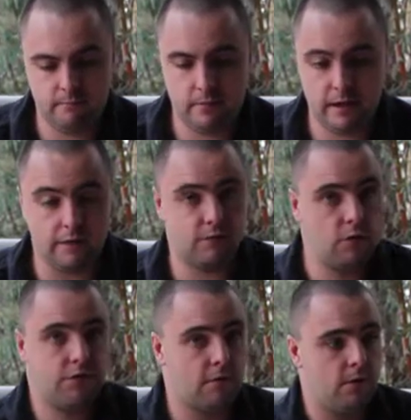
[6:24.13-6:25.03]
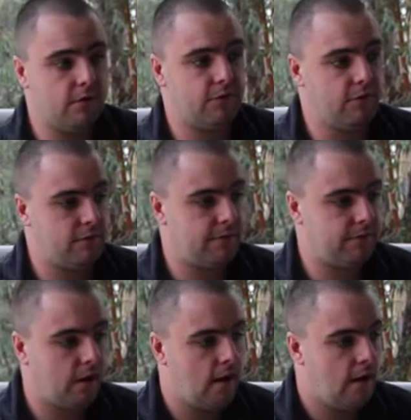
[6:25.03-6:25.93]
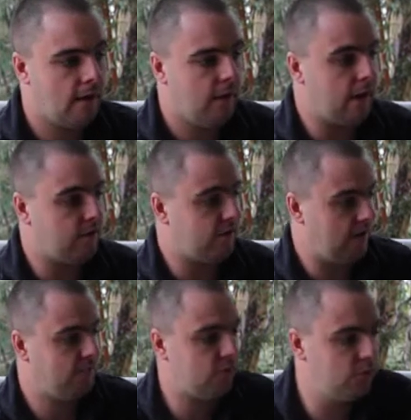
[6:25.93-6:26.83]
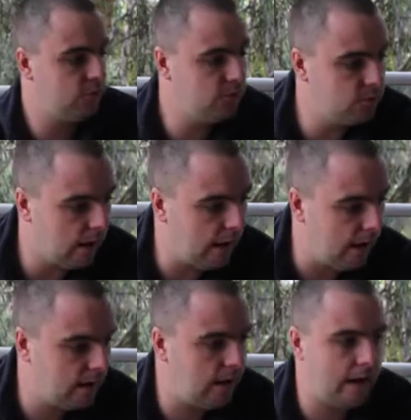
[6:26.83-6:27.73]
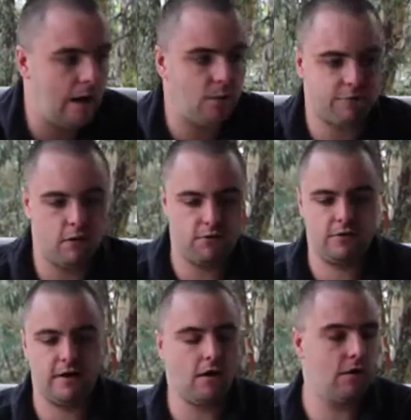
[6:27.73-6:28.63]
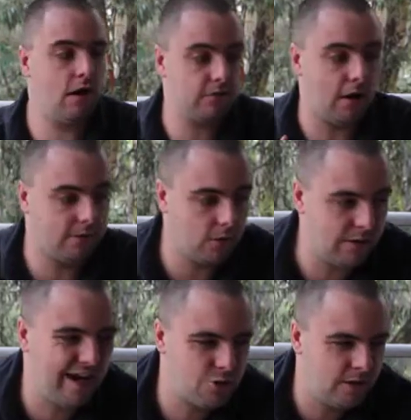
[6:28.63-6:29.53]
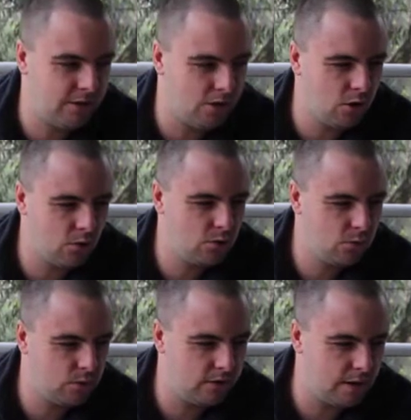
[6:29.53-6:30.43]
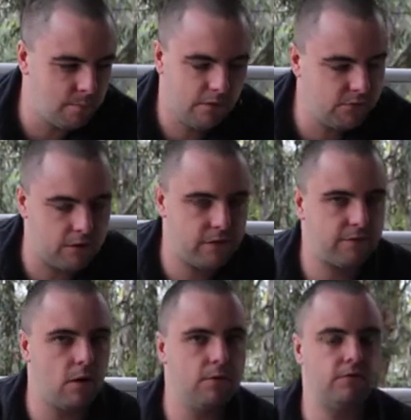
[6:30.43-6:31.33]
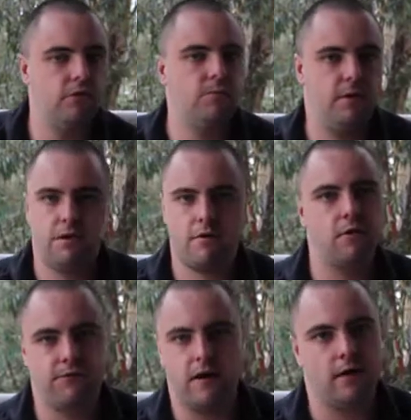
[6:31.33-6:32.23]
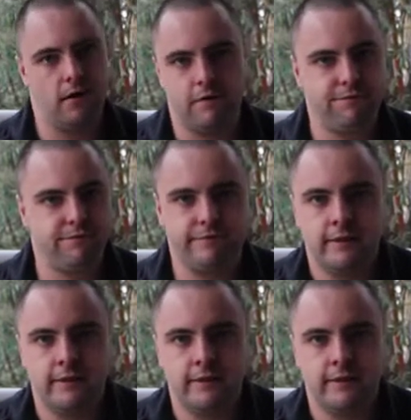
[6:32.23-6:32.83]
It has good throw distance. It seems to, it outthrows the Terralux. I don't actually know the numbers on the throw distance, but it throws far enough